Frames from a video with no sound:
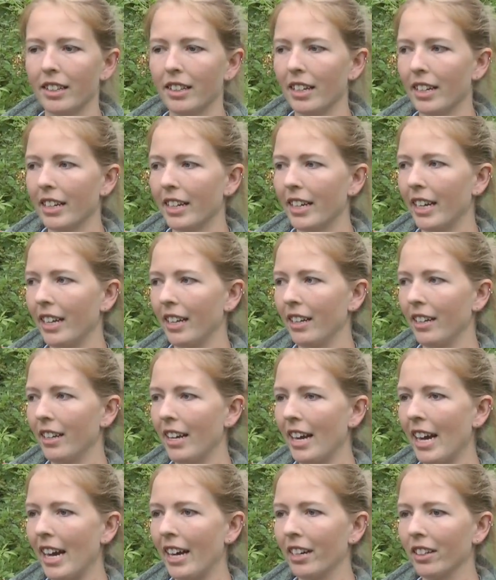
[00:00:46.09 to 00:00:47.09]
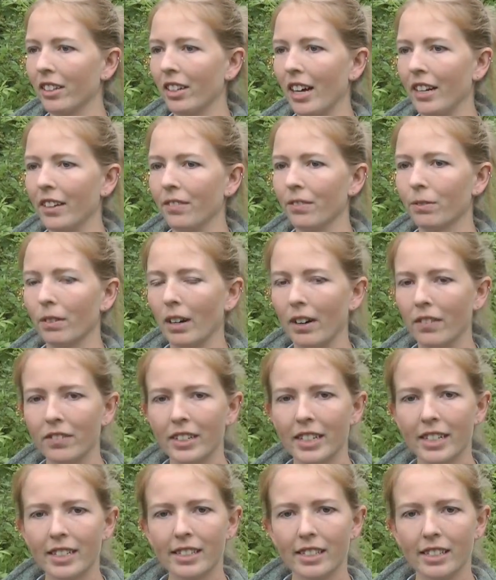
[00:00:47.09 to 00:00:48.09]
It can add a lot of
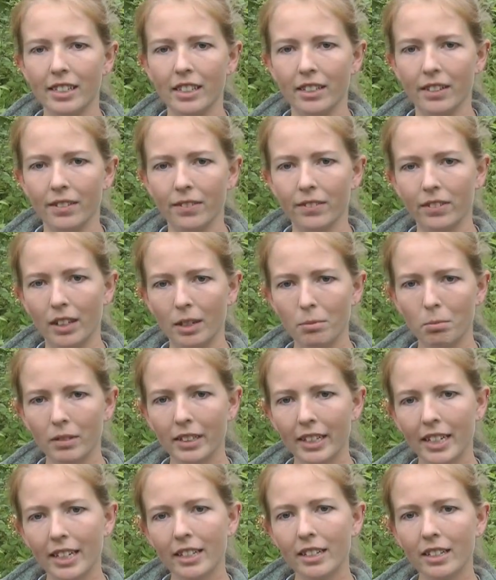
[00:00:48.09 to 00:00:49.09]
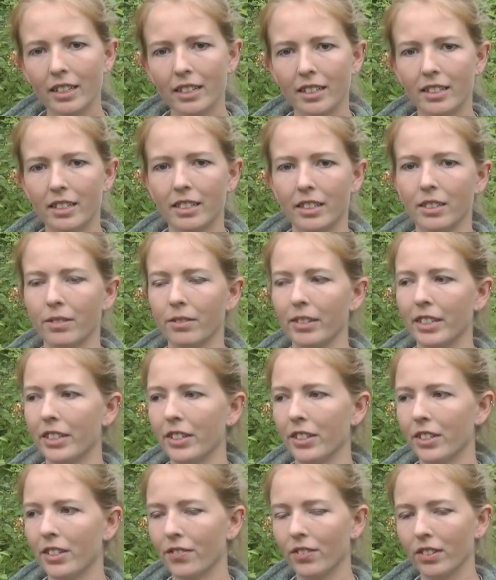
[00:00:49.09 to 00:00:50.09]
roughness in the floodplain to
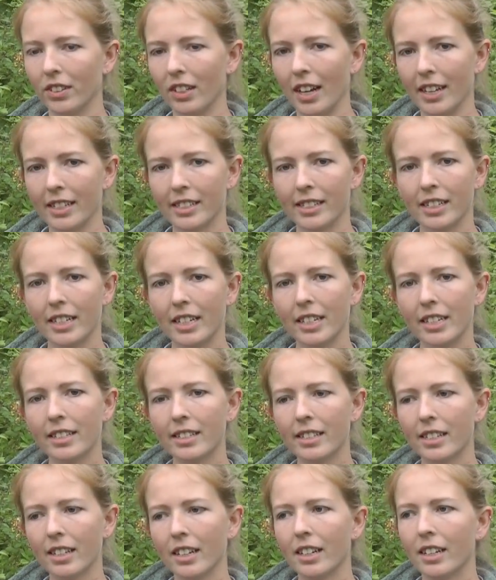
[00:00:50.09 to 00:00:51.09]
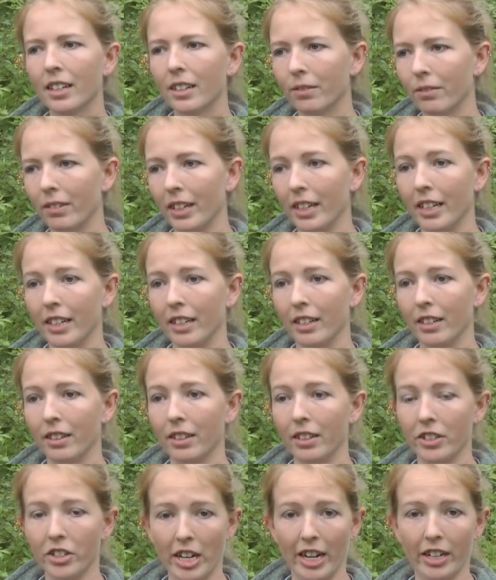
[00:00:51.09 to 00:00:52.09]
reduce velocities
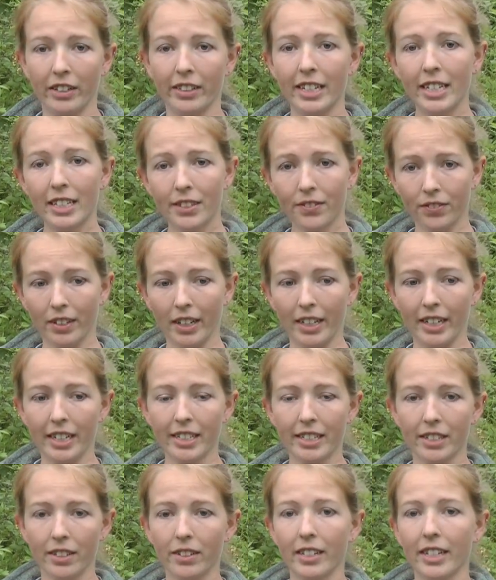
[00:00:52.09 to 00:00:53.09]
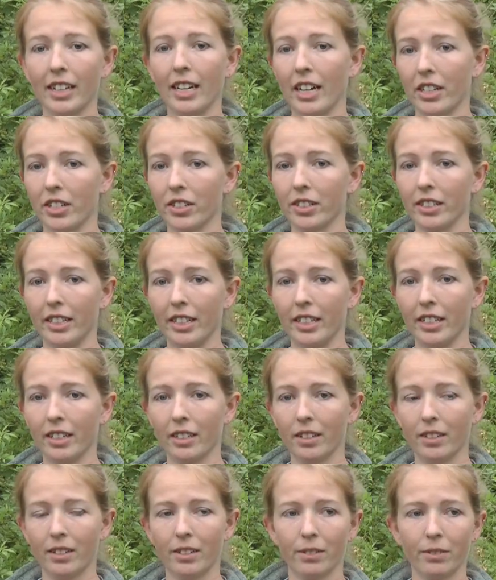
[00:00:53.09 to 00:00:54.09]
when the channel is flooding, so it can actually
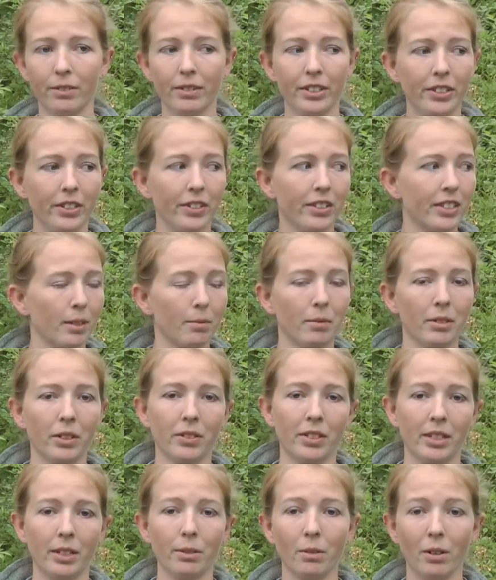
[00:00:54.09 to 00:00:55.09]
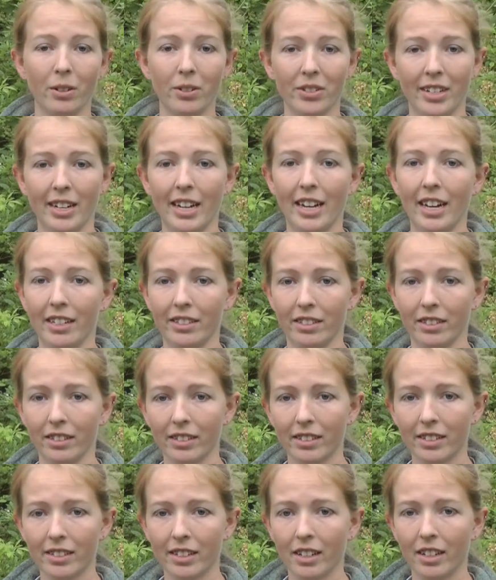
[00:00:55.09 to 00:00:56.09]
reduce some of those erosion
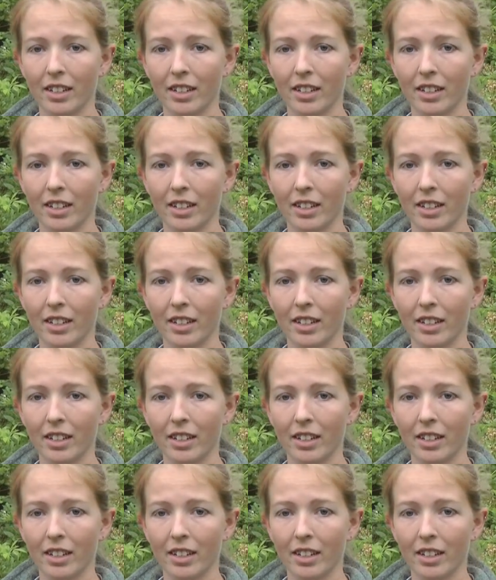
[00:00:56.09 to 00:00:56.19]
hazards.